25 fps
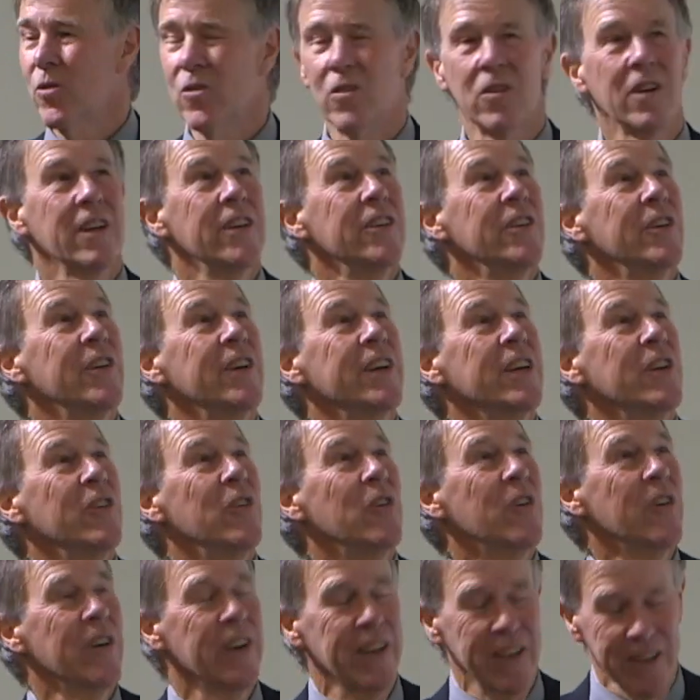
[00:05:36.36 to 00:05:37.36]
wall and you're
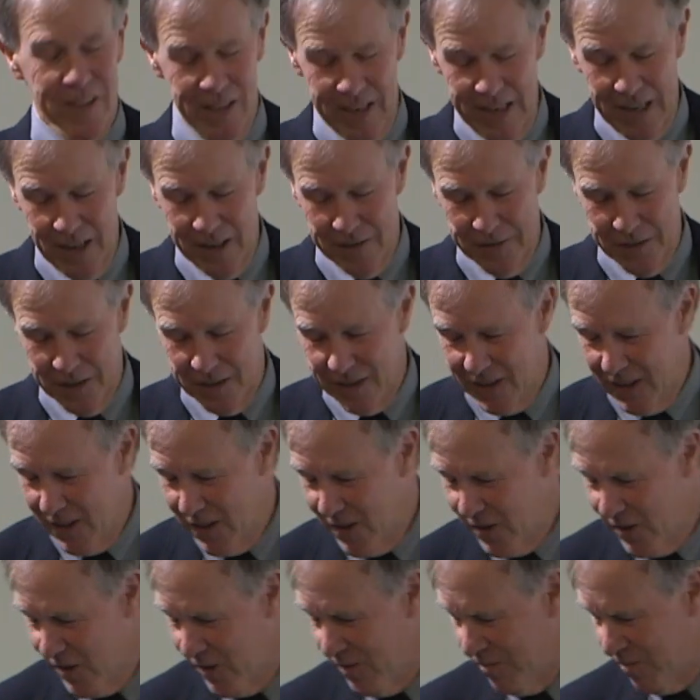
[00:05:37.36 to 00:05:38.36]
ignoring the elephant
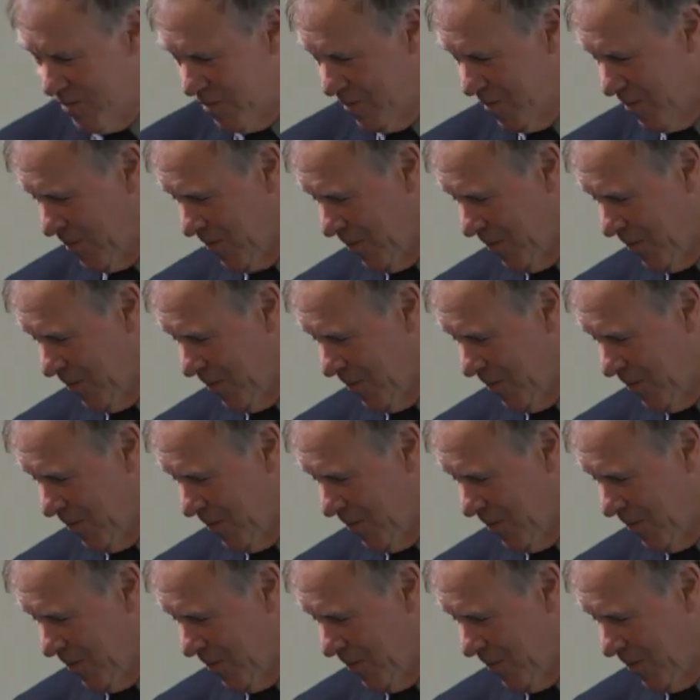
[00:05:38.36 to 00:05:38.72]
in the room.